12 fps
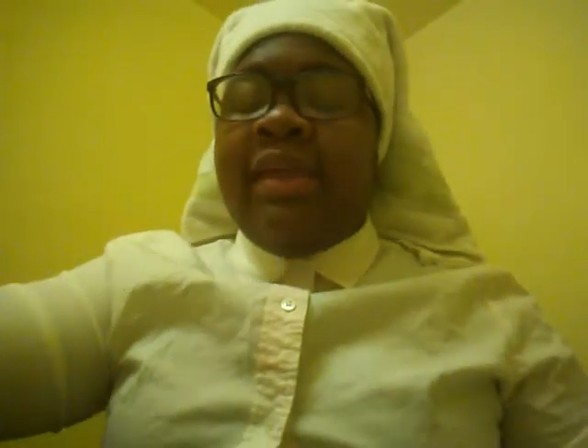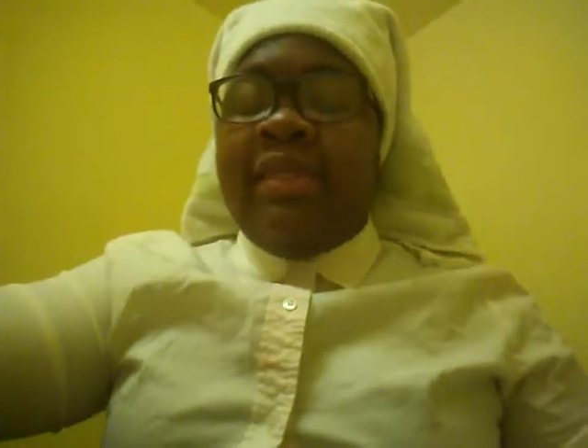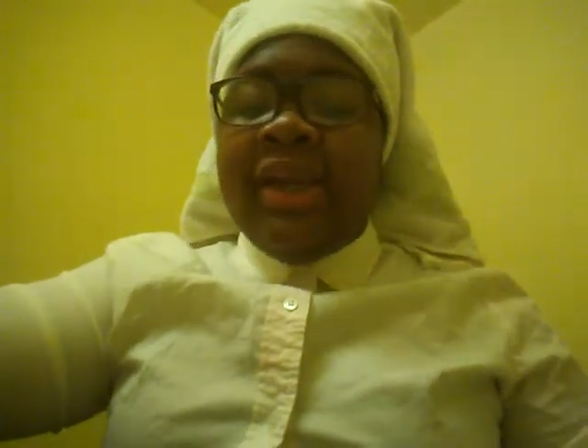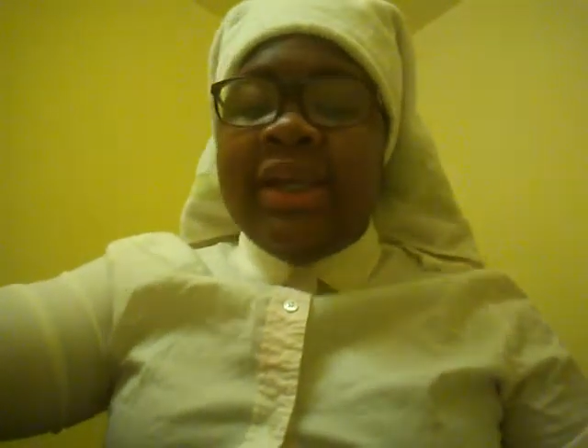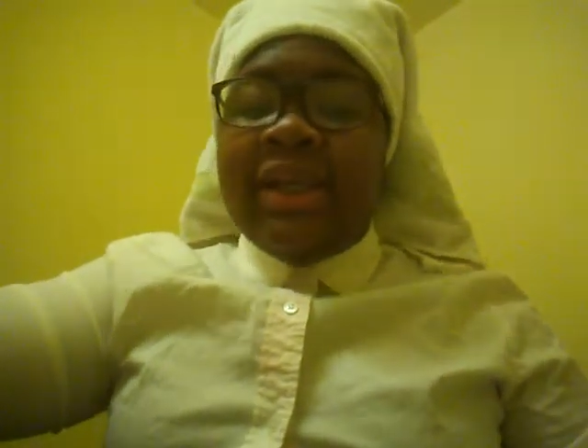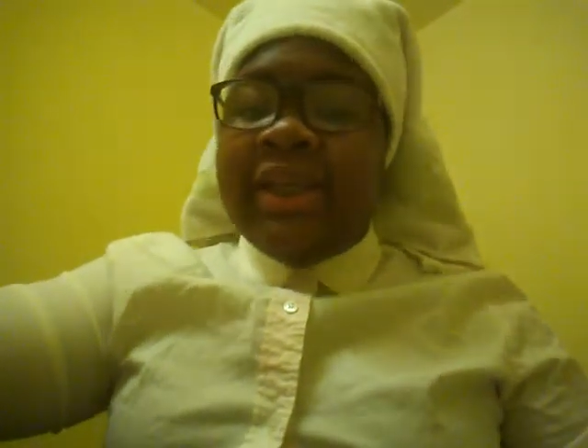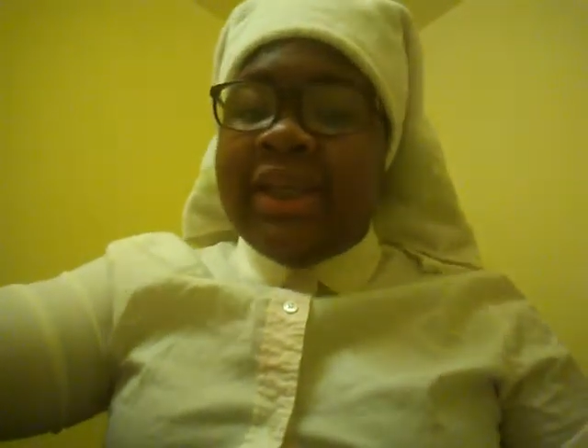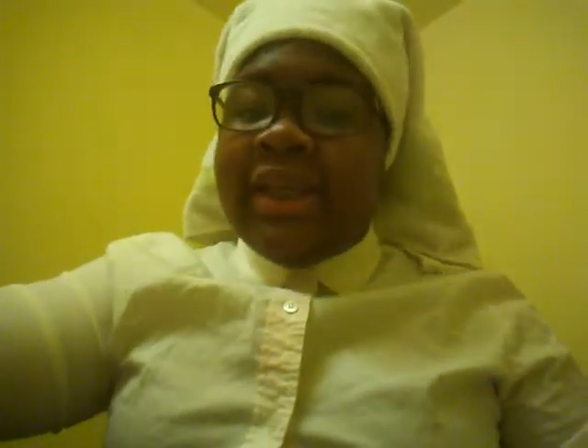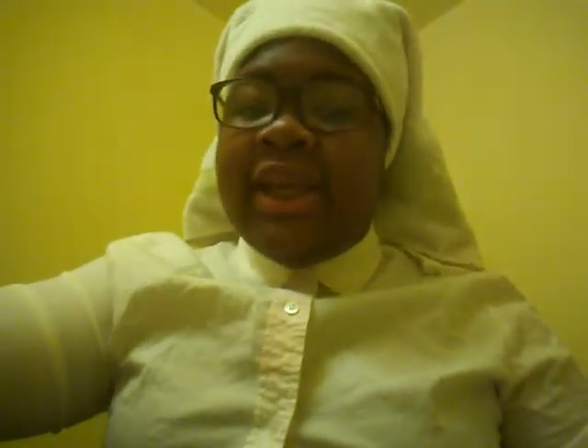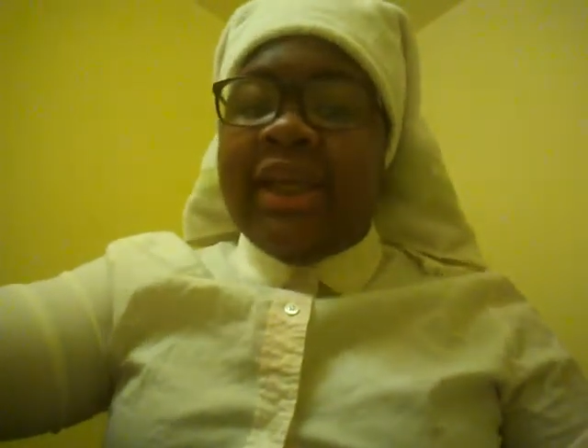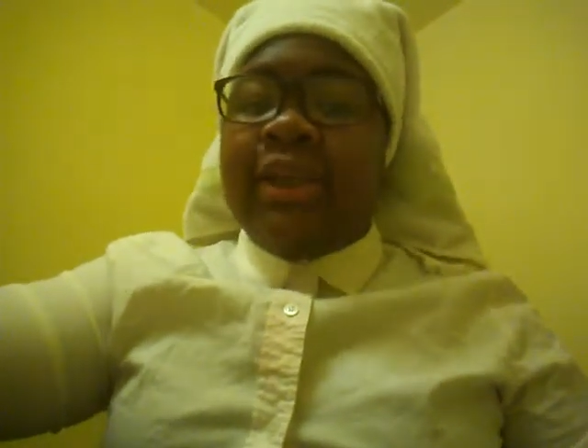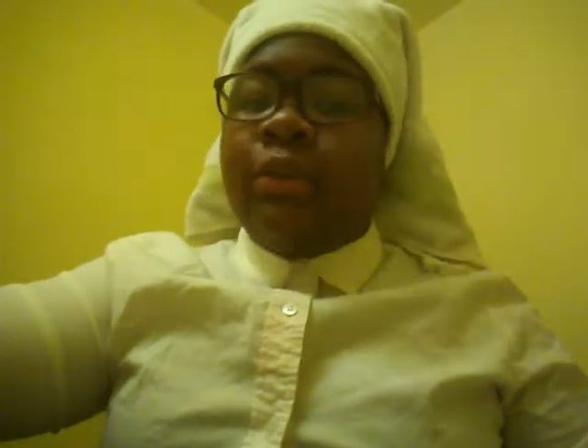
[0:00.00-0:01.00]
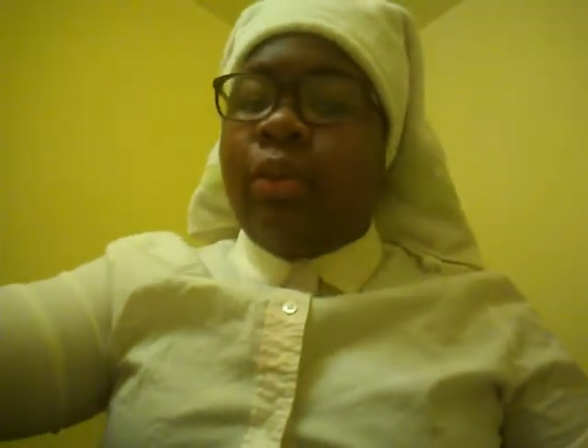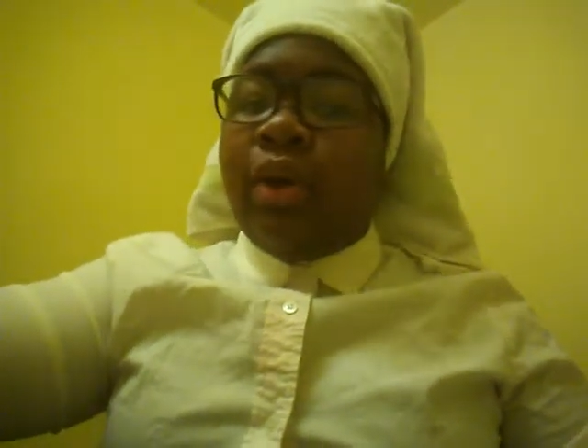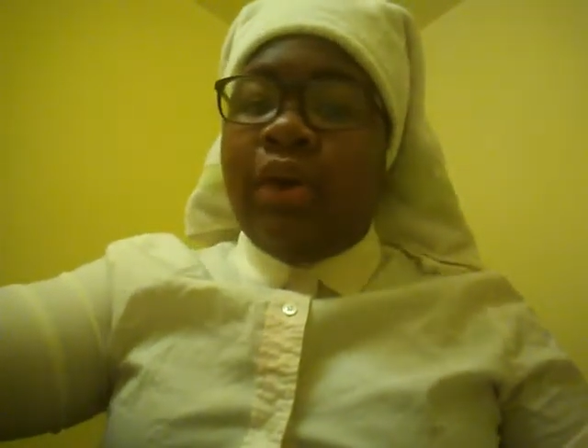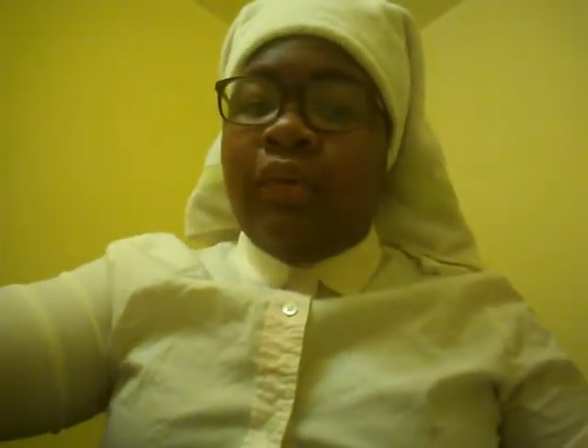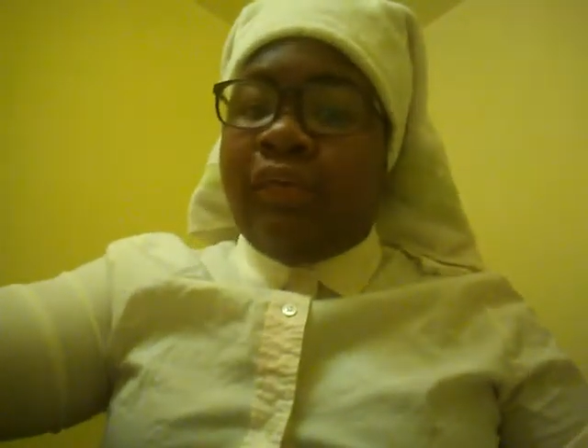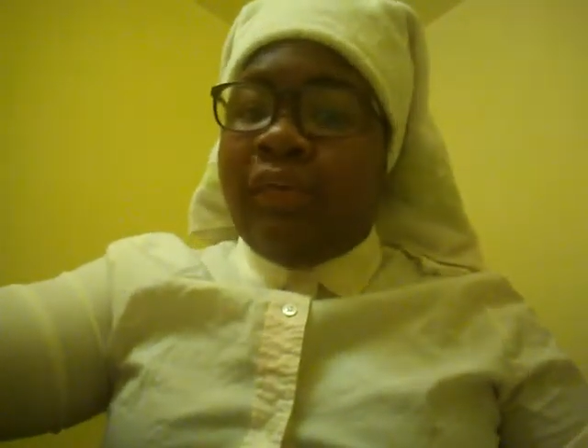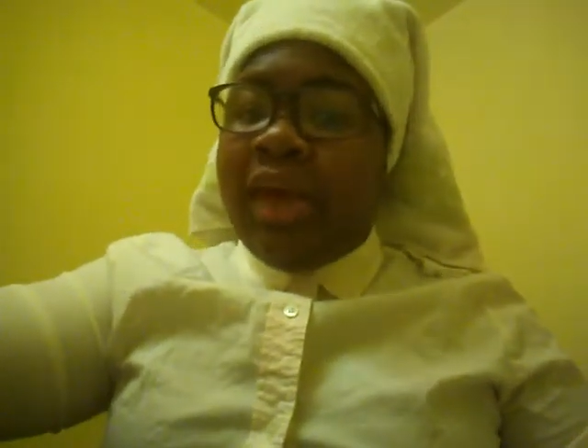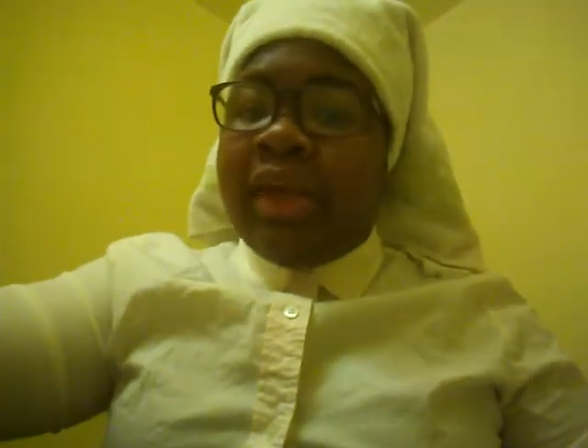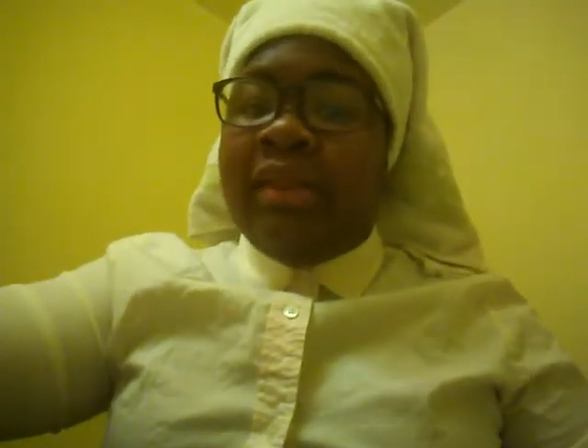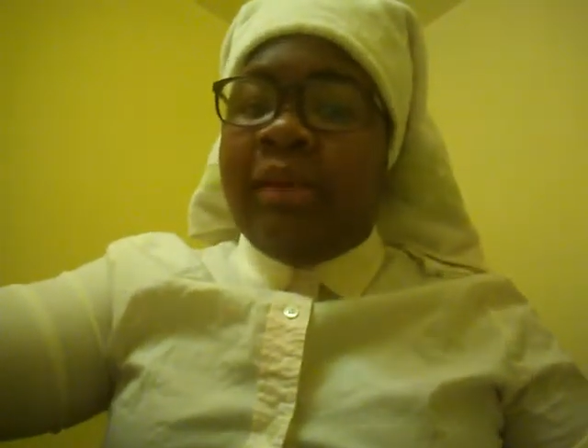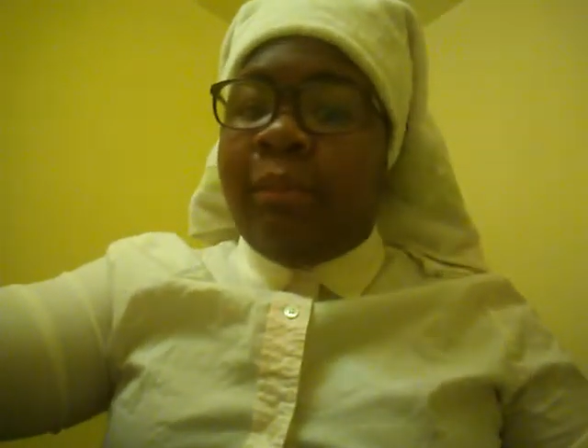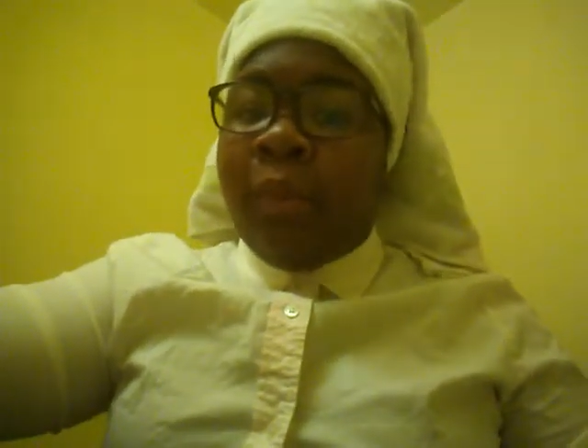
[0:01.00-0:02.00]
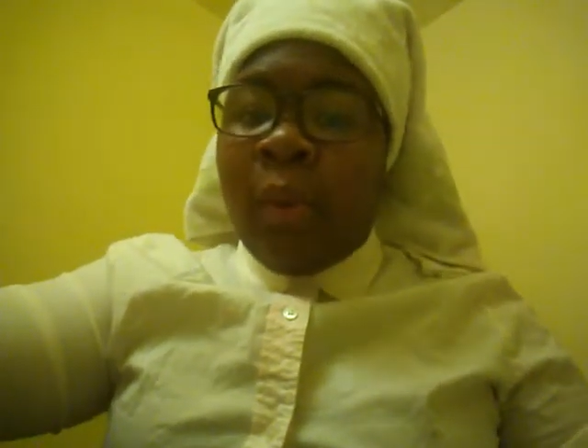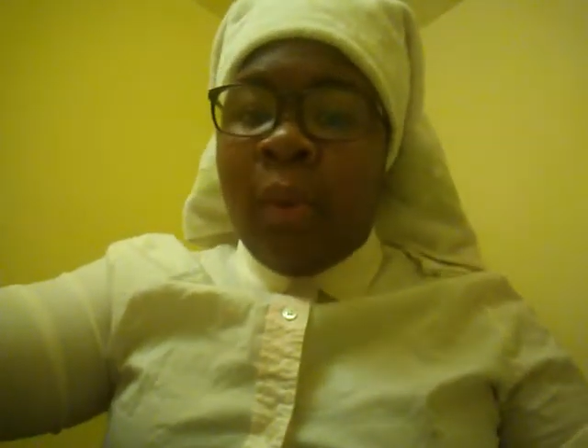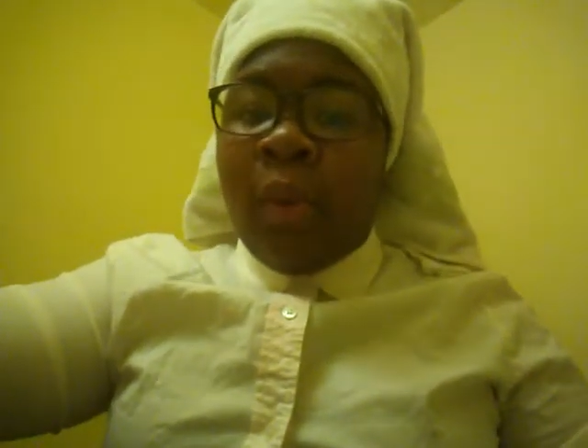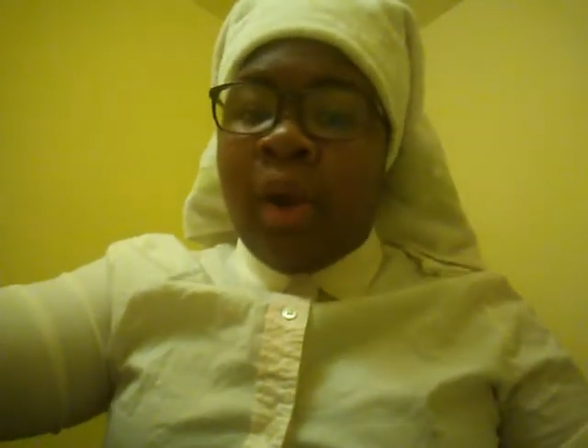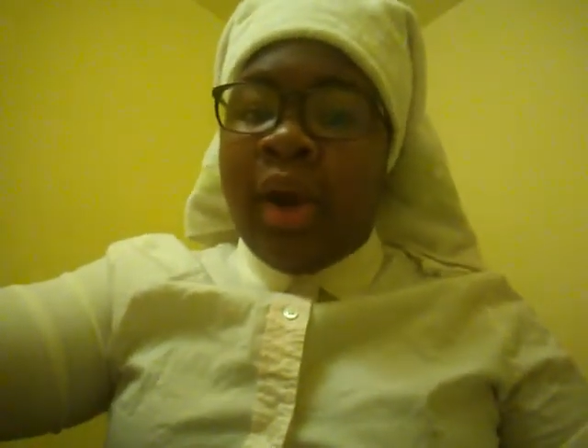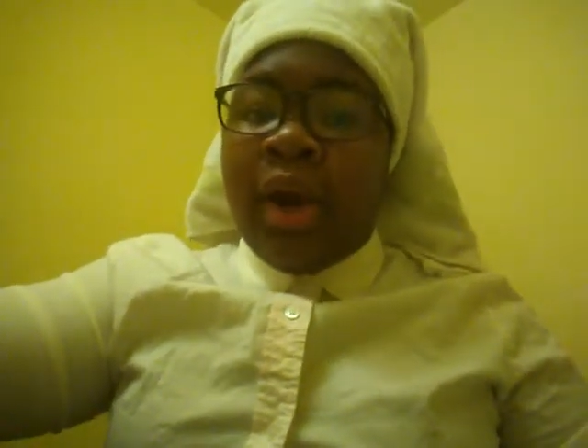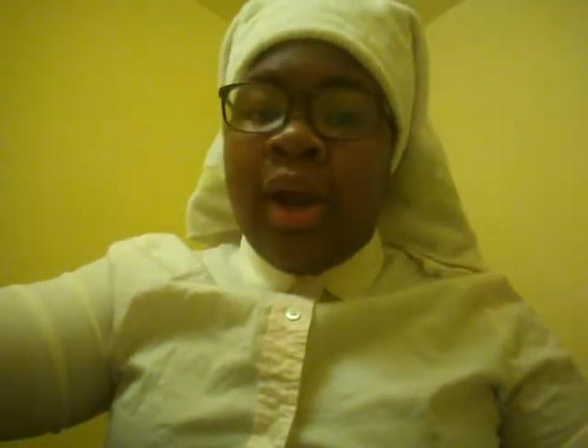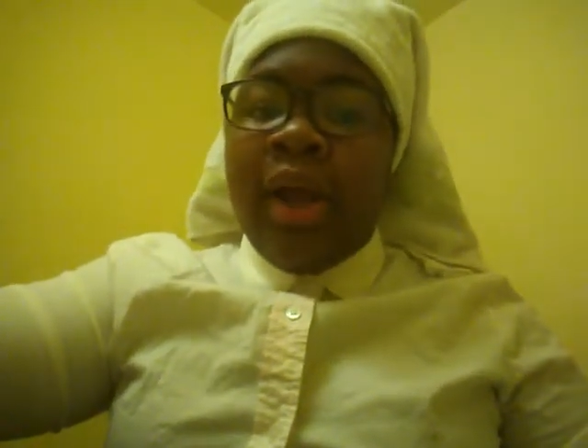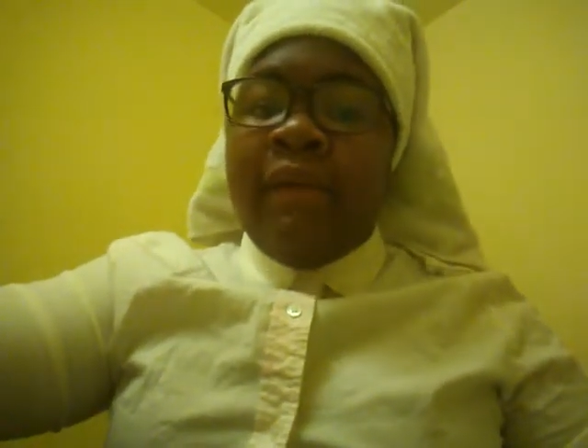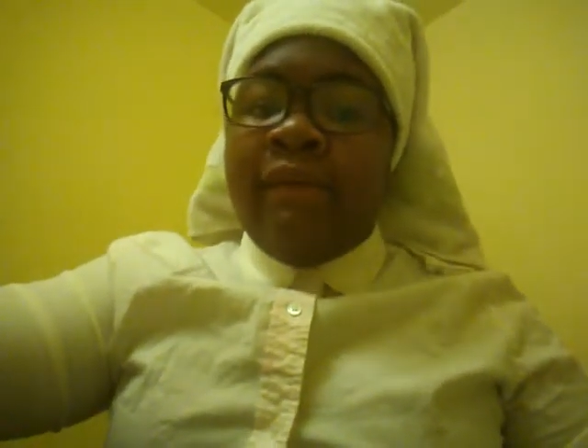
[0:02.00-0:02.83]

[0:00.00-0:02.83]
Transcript: This disease would affect the poor